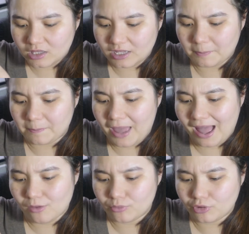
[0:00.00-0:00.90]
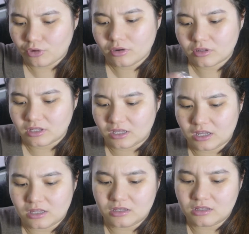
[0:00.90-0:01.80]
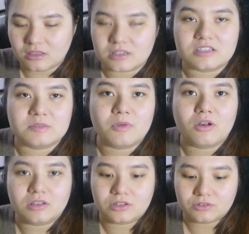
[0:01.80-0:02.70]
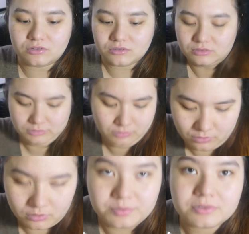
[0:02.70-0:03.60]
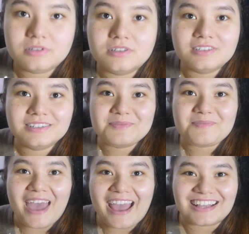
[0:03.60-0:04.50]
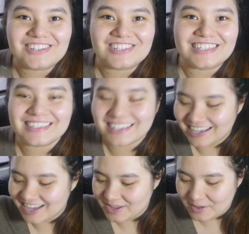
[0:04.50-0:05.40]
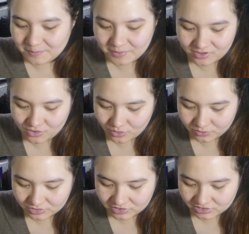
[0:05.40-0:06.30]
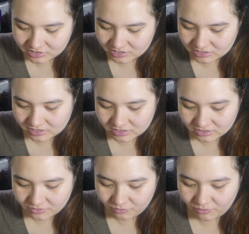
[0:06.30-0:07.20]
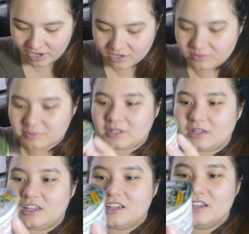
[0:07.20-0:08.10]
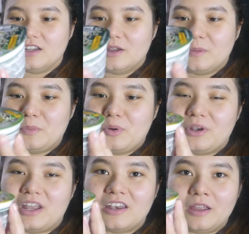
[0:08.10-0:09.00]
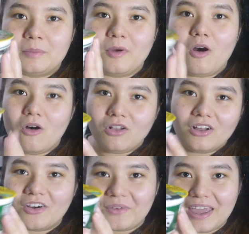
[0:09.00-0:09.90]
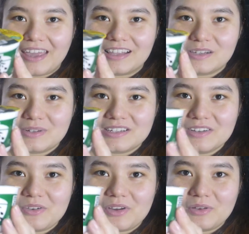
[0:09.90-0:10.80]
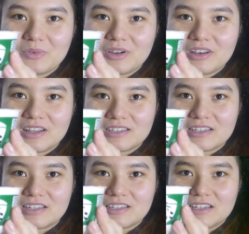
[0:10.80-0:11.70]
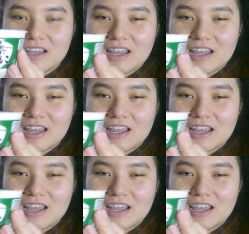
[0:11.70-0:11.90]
like powder, like in the small little packaging, but no, it's just randomly put in a bowl. Okay, this one is a green one. Is this,